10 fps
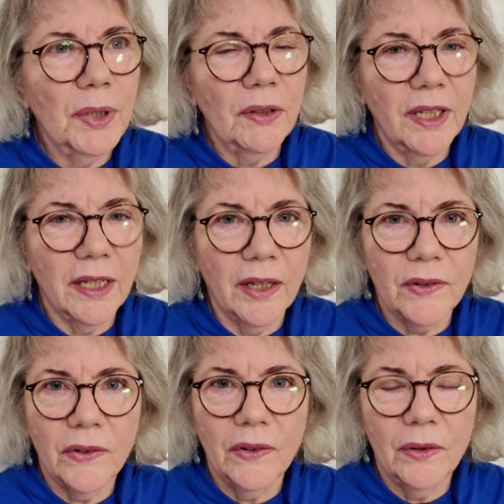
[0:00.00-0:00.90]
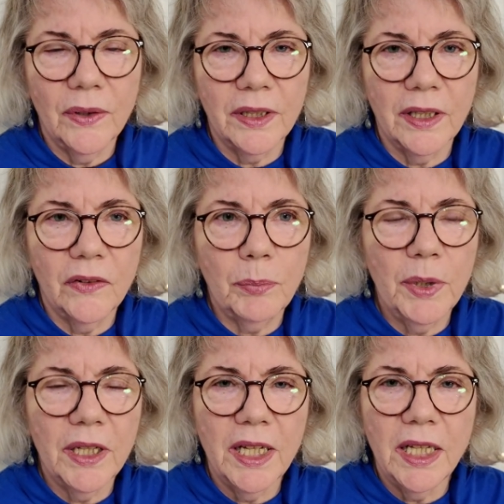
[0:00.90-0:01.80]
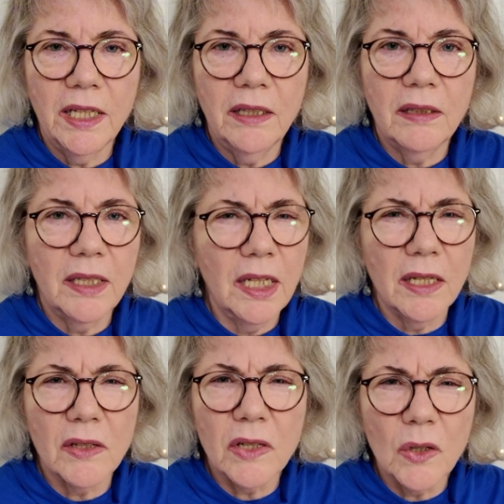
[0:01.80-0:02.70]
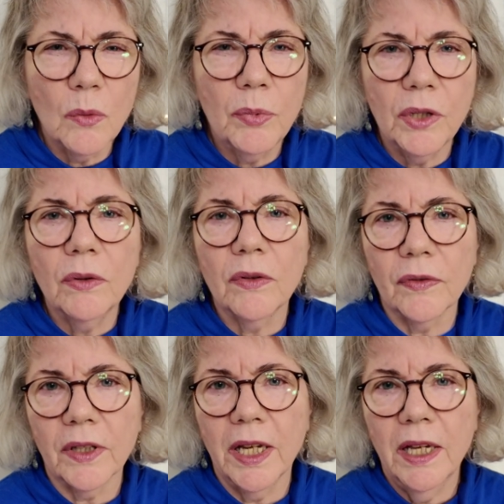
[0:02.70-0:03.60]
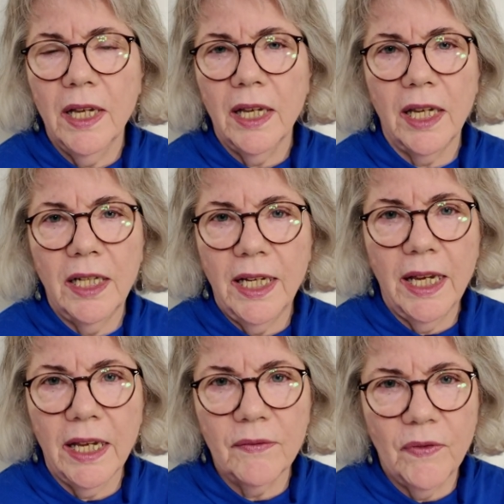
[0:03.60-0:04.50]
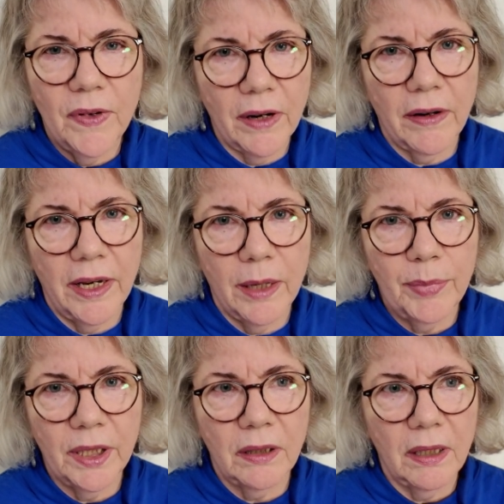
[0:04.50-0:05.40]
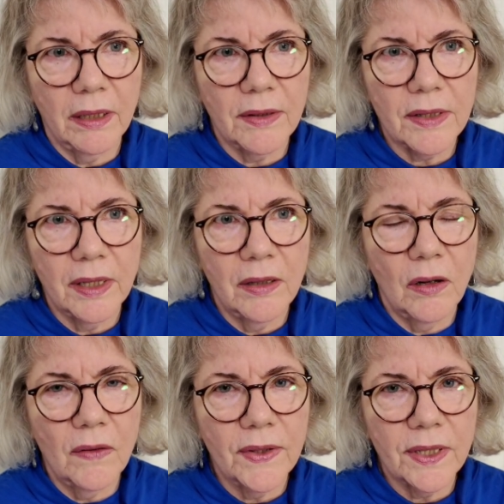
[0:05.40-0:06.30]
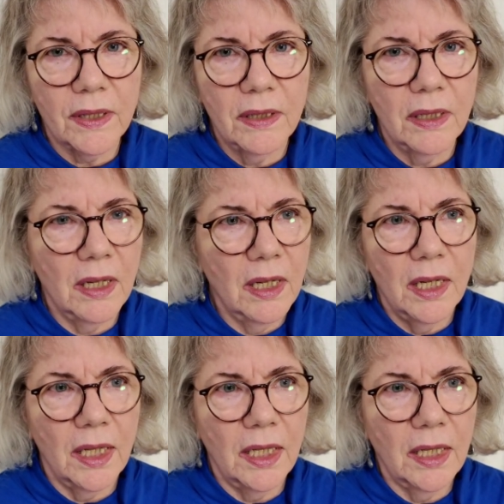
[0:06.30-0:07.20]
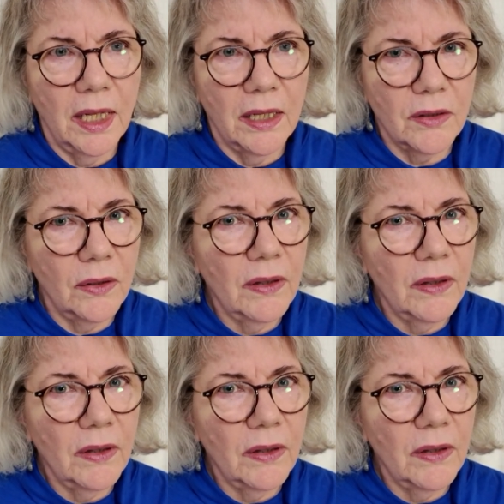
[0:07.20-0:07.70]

building houses and doing things, but he did it so beautifully. And he had very happy clients. And all of a sudden, he can't